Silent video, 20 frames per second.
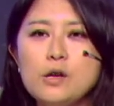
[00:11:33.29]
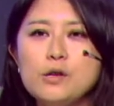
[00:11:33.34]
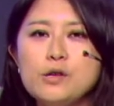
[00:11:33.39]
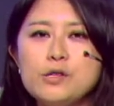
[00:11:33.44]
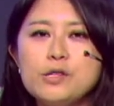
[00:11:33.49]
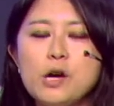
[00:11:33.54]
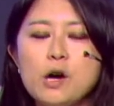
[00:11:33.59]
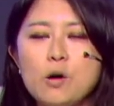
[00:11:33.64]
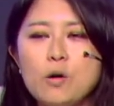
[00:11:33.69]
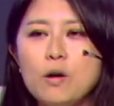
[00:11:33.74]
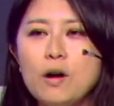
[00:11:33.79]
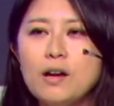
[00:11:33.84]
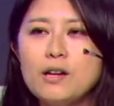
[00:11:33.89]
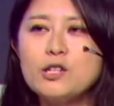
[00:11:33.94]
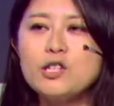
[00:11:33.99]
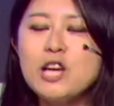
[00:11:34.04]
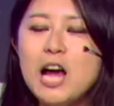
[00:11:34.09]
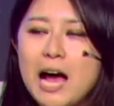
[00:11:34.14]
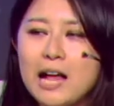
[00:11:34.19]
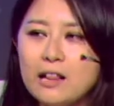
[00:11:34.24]
So,
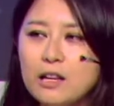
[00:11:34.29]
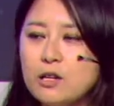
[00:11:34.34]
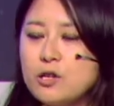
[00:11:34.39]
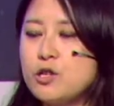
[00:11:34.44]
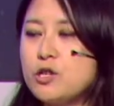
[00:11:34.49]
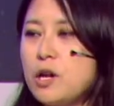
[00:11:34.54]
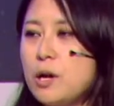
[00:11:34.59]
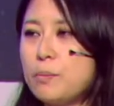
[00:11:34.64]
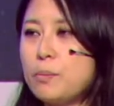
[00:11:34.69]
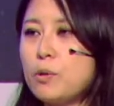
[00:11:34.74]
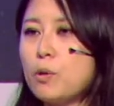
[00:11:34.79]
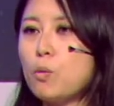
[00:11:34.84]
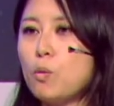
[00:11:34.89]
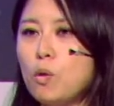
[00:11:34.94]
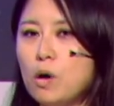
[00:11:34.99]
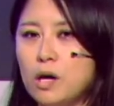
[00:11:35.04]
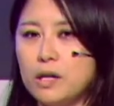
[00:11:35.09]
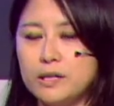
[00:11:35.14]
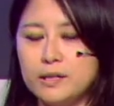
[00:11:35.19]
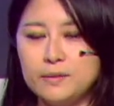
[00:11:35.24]
challenge number
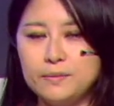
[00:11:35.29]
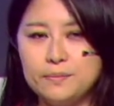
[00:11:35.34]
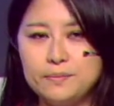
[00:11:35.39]
one,